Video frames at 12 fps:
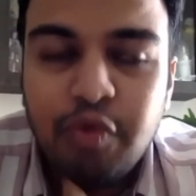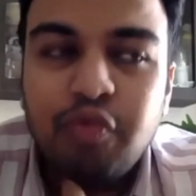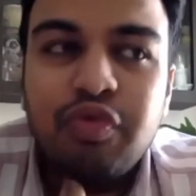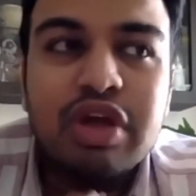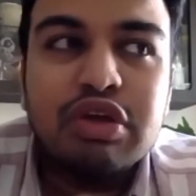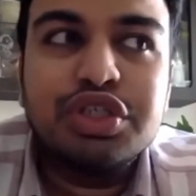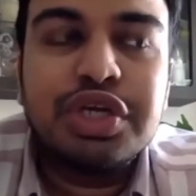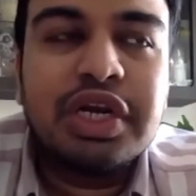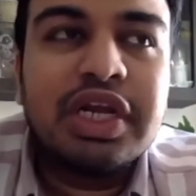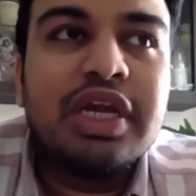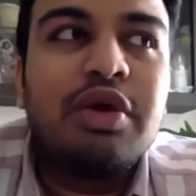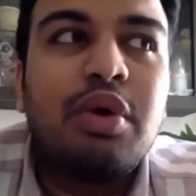We
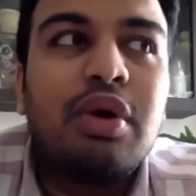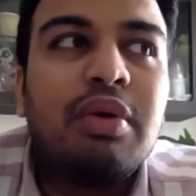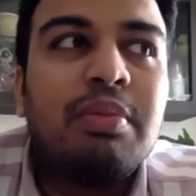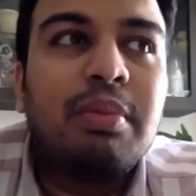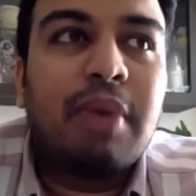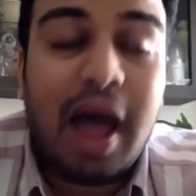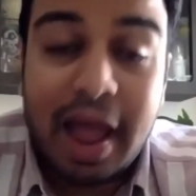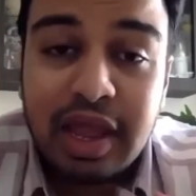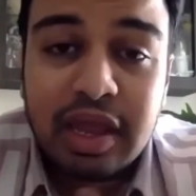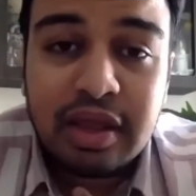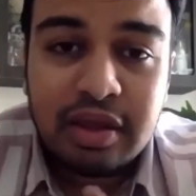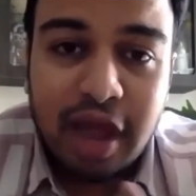usually,
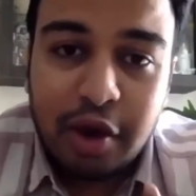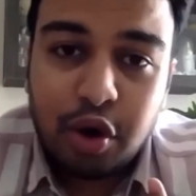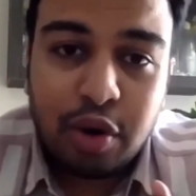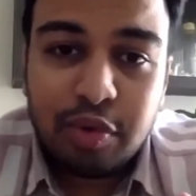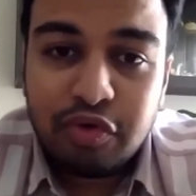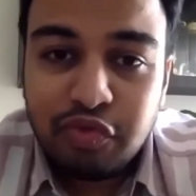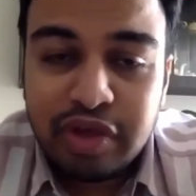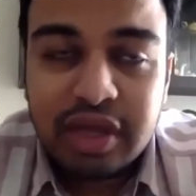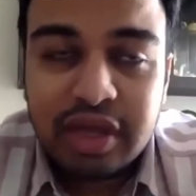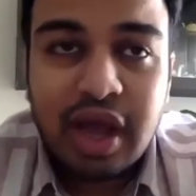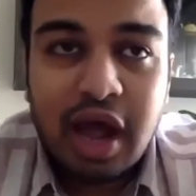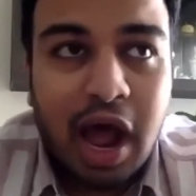I don't know about
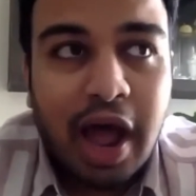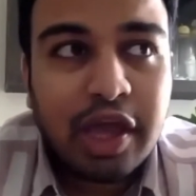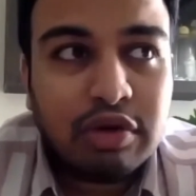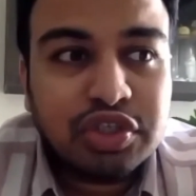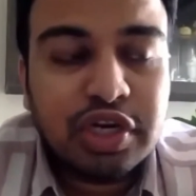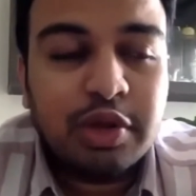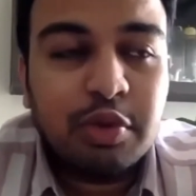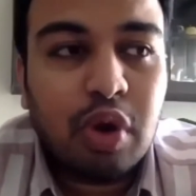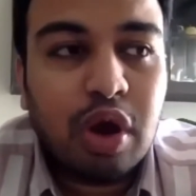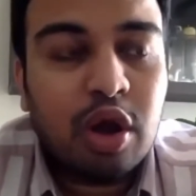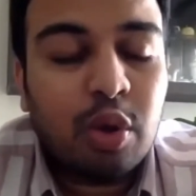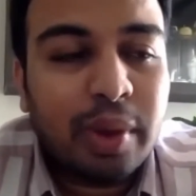we, I usually
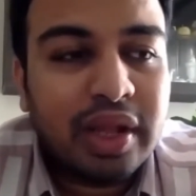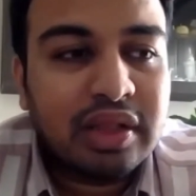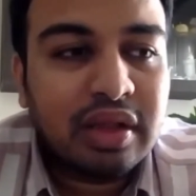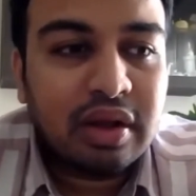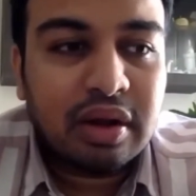work with